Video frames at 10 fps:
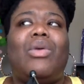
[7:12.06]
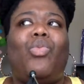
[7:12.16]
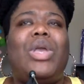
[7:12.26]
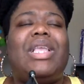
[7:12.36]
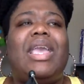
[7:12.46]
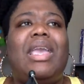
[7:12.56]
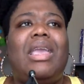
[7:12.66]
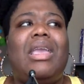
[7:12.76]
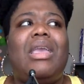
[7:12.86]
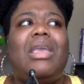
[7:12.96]
when
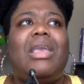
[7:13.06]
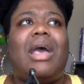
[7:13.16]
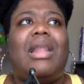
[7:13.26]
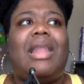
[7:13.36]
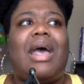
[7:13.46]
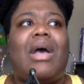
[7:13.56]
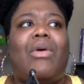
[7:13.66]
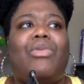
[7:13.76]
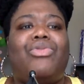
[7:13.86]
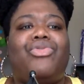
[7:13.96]
he
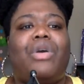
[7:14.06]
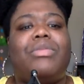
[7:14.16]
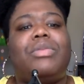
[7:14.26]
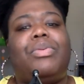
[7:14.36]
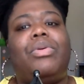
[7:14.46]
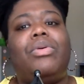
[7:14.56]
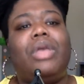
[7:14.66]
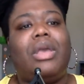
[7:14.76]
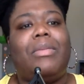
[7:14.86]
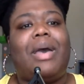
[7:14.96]
allowed Trump to pull
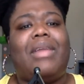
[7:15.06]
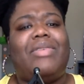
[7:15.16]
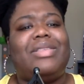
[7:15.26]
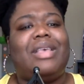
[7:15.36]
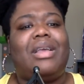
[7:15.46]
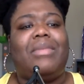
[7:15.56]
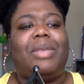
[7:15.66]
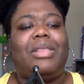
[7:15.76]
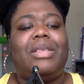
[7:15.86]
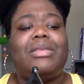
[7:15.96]
him out of his
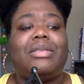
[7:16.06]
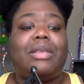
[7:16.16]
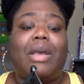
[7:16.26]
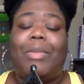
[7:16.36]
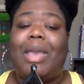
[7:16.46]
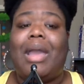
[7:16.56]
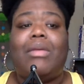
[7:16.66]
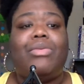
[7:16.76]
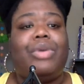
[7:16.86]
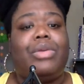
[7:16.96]
element. I mean, I
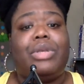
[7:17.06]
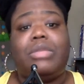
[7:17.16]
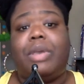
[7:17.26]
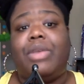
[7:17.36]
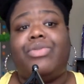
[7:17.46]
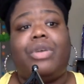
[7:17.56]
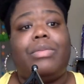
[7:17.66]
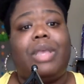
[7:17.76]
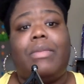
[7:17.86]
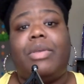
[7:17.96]
don't really respect
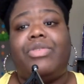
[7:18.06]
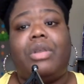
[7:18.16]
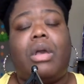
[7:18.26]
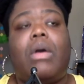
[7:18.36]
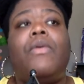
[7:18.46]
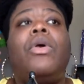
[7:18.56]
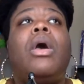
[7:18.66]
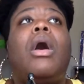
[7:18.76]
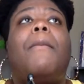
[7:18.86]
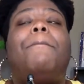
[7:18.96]
Trump that much at all,
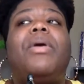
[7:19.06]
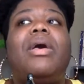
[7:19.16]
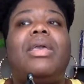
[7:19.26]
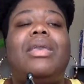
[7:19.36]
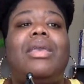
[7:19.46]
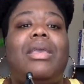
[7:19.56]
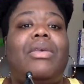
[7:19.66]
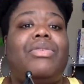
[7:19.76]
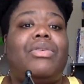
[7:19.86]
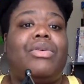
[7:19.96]
but he
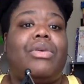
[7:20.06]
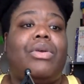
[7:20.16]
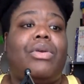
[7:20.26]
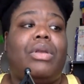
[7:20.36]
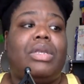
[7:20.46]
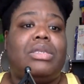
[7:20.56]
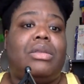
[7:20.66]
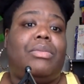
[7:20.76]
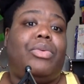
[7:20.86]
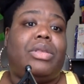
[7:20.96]
is the currently
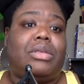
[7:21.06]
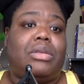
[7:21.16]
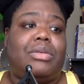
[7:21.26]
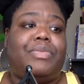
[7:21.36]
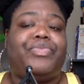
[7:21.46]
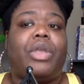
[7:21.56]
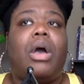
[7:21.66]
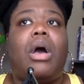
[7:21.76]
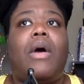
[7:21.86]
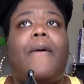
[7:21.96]
sitting president.
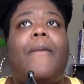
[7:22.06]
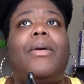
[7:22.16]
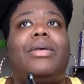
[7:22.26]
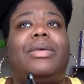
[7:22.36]
Um,